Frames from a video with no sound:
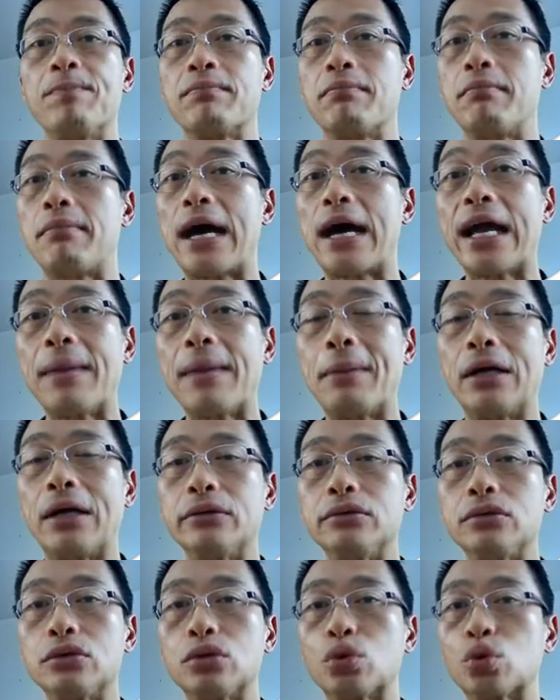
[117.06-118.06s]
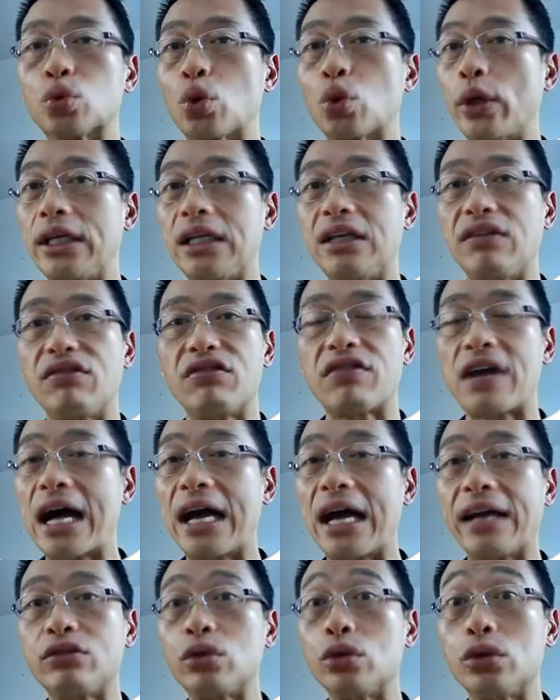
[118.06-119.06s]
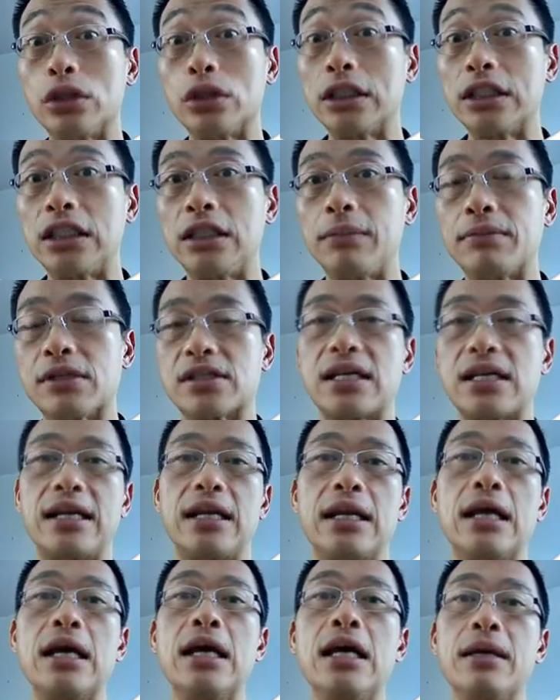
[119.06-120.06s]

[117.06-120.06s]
by about 25 to 30%,